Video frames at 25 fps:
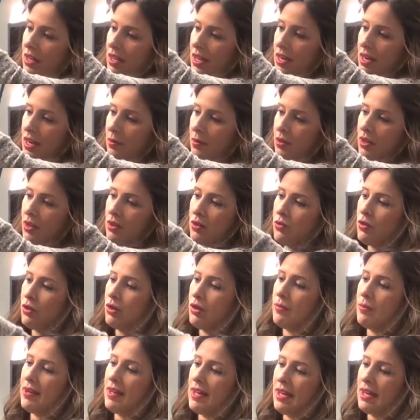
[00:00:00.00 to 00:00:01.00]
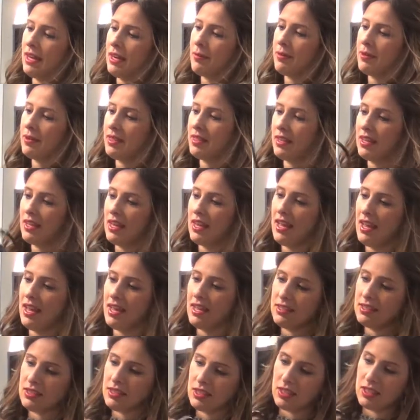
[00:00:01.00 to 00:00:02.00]
and I'm going to roll back, but the
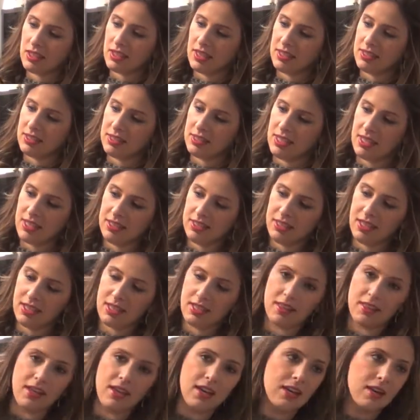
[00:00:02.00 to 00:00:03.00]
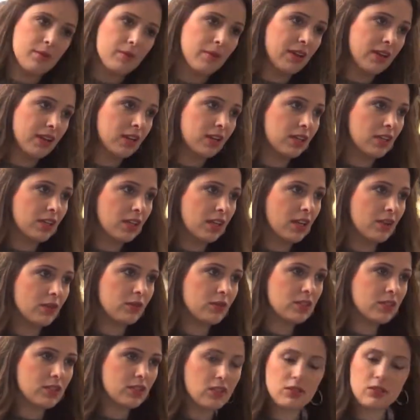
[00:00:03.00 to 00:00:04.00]
ends are going to stand like that, am I going to get
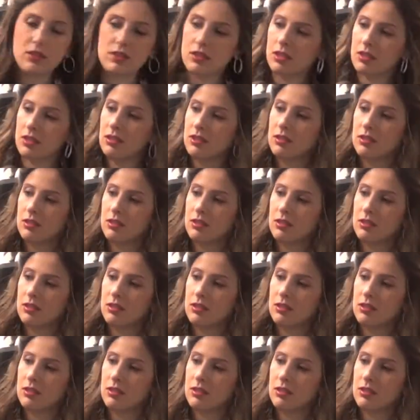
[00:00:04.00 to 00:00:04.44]
results?